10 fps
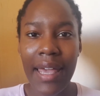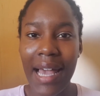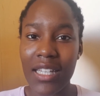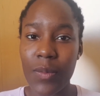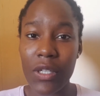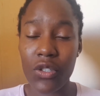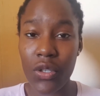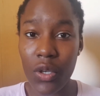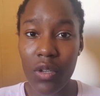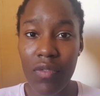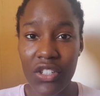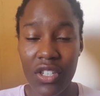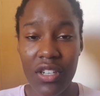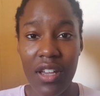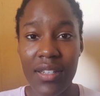it had to be two
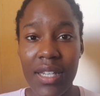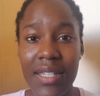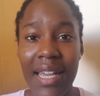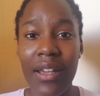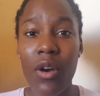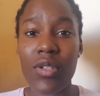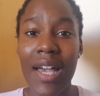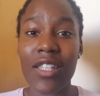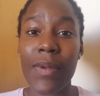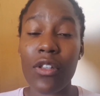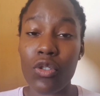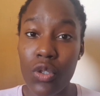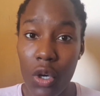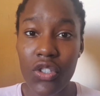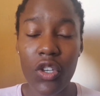registered nurses, and it also had to be the
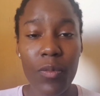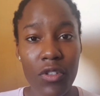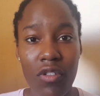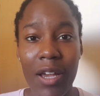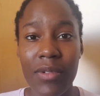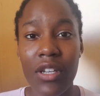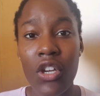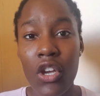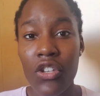doctor who prescribed it.